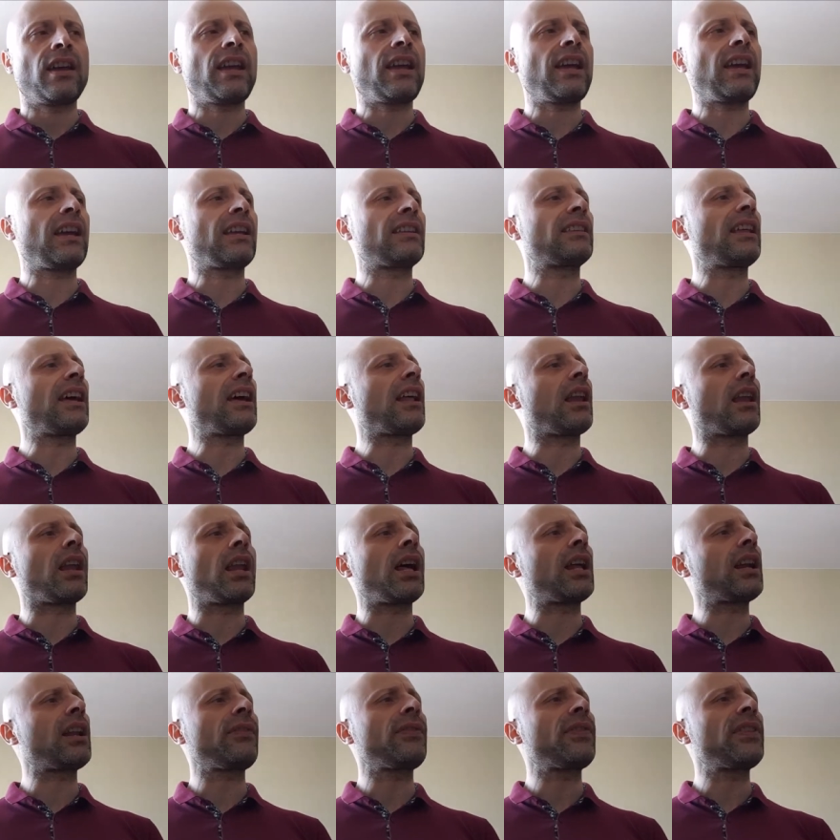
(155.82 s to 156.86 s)
and a
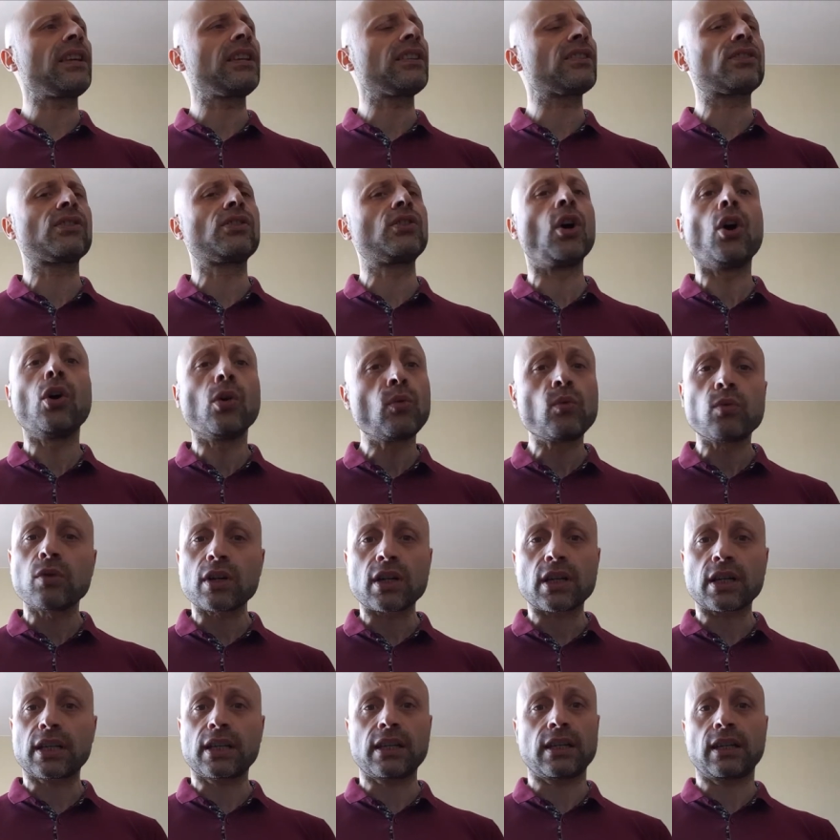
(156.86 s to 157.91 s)
lot of things don't
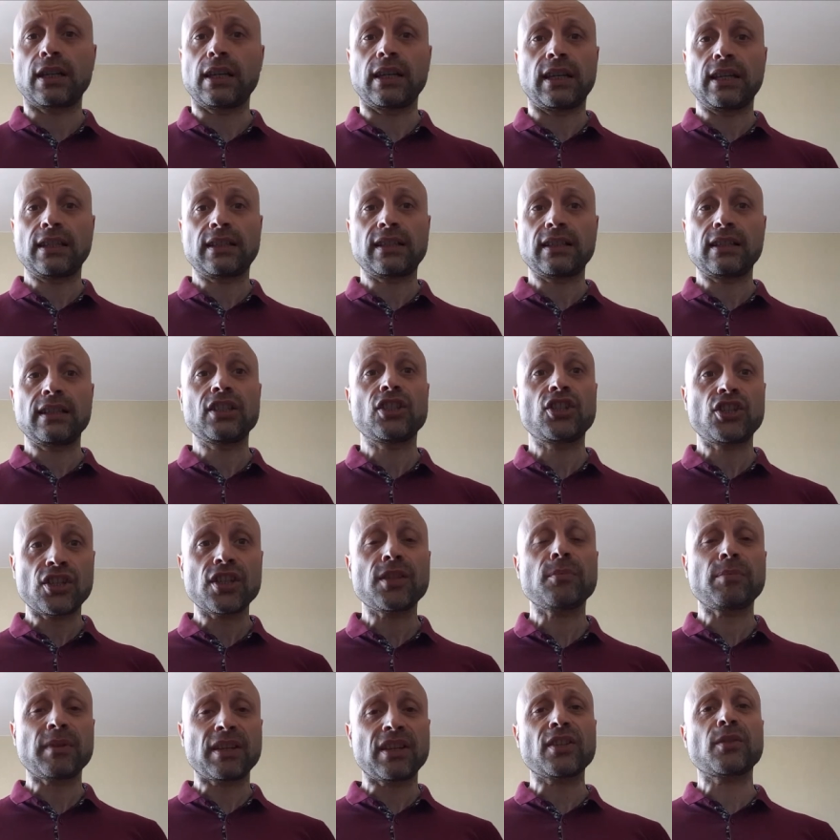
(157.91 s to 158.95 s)
work in Italy
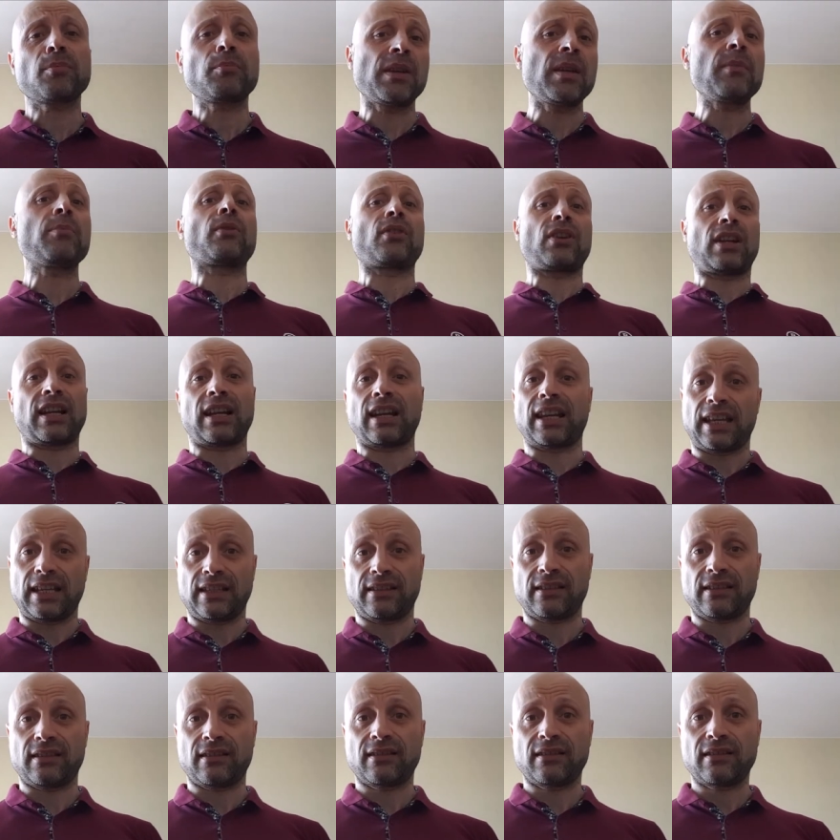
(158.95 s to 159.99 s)
just because people are
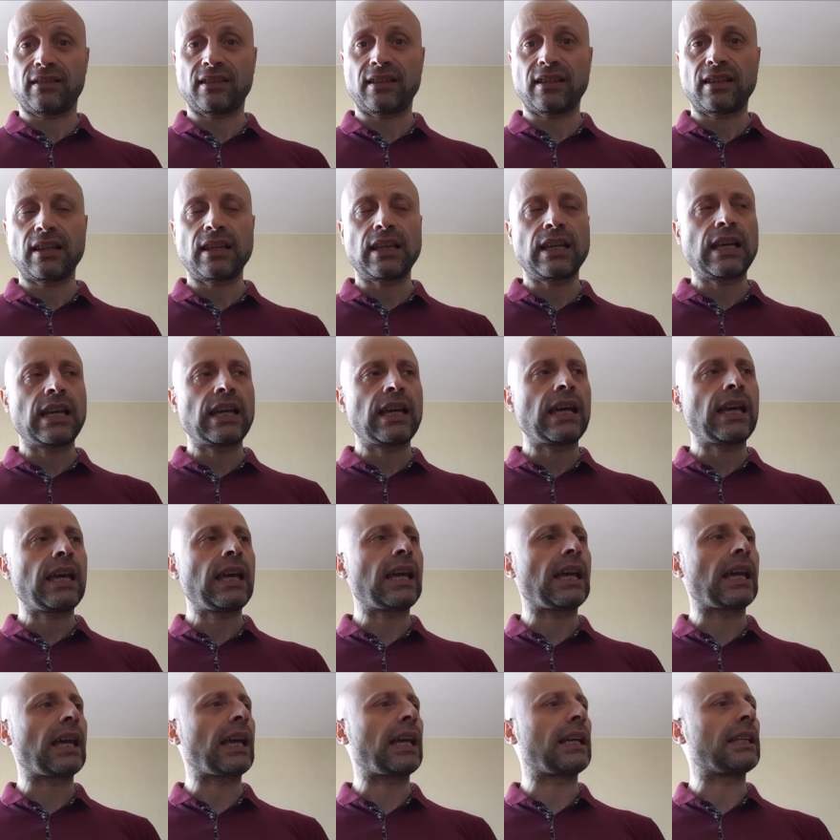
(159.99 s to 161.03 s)
lazy.
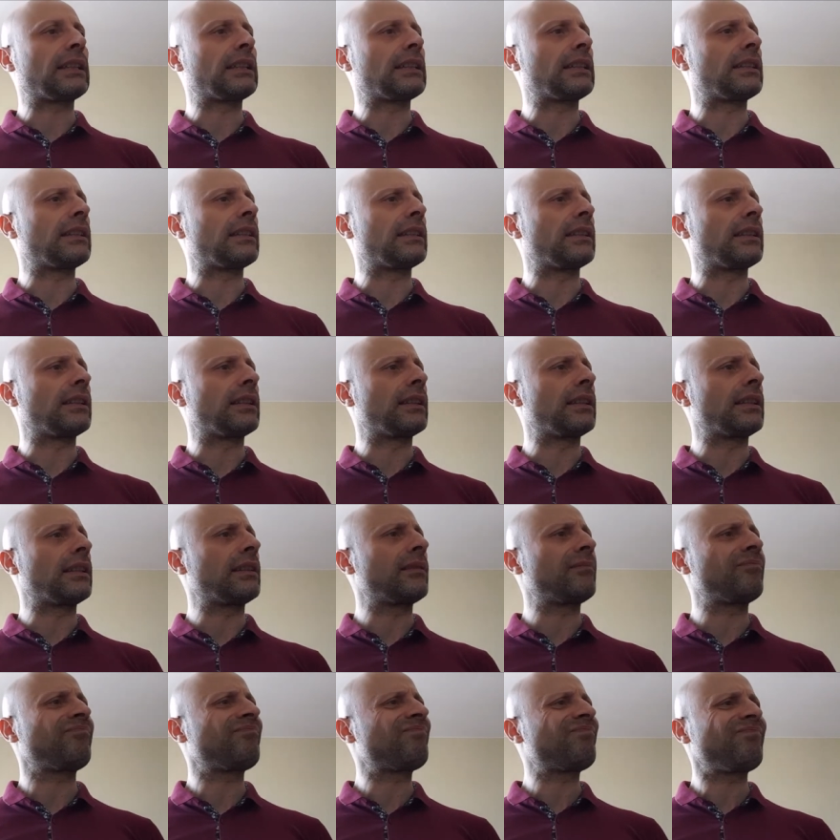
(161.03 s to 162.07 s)
And
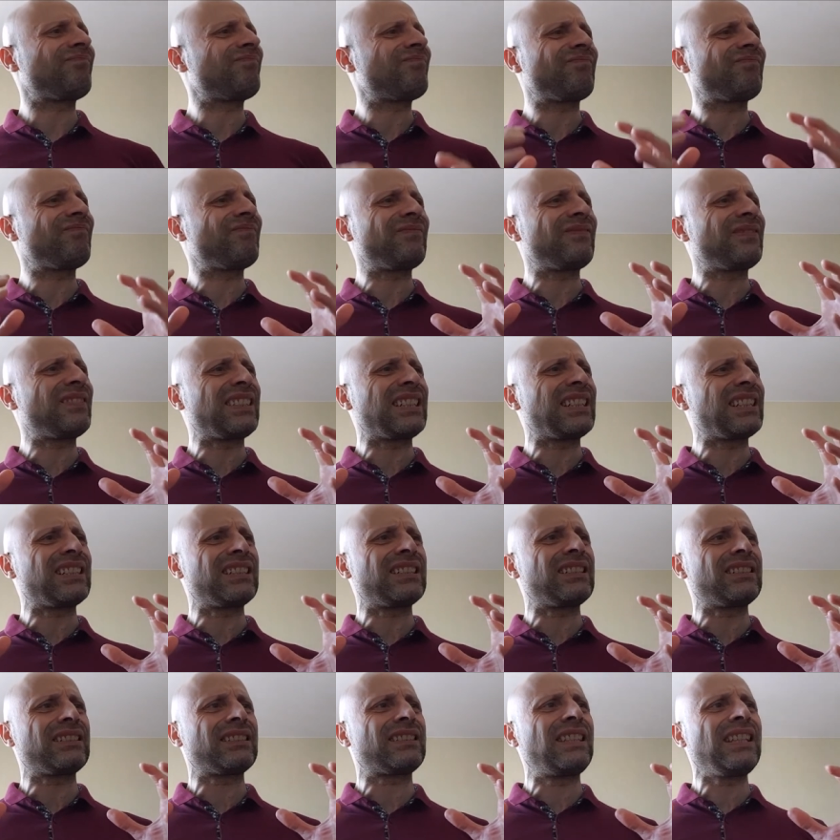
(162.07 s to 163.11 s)

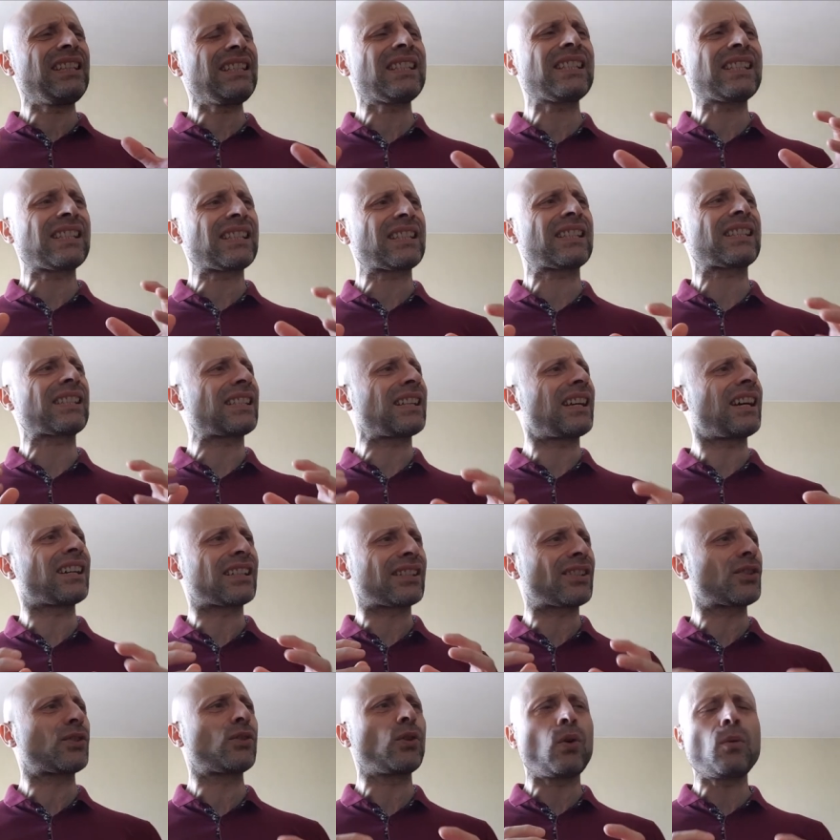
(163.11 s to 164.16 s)
this
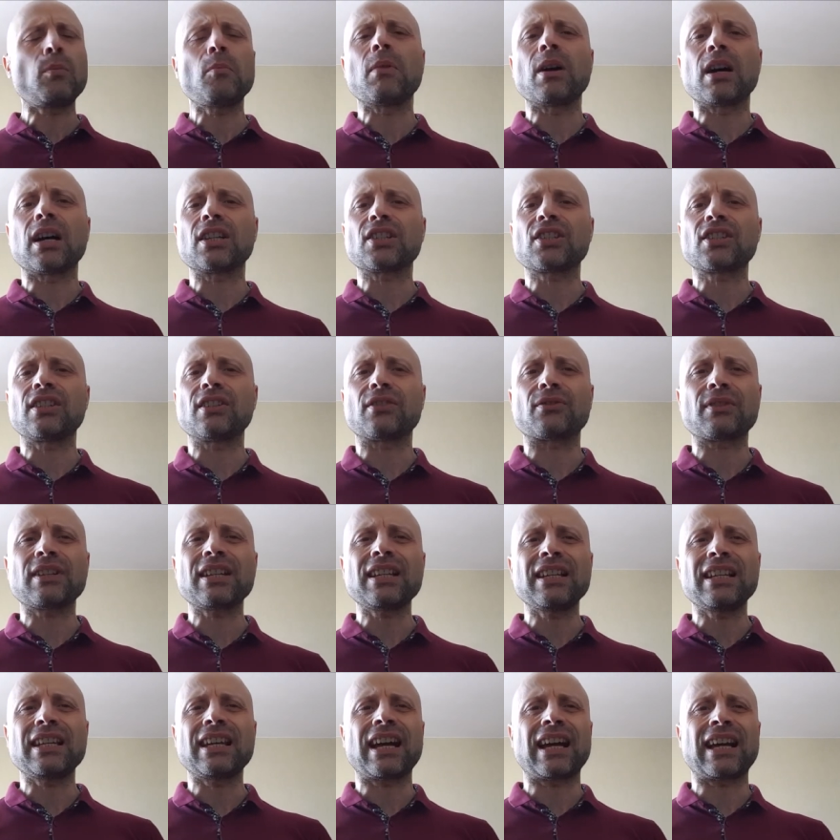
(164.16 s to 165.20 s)
sucks so much that
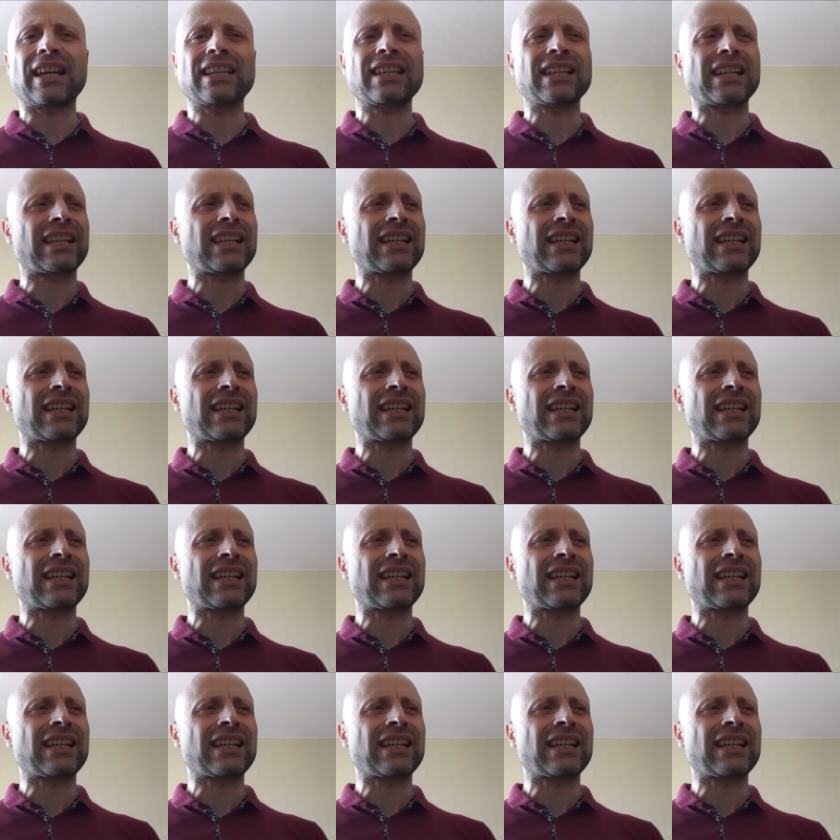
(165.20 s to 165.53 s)
really I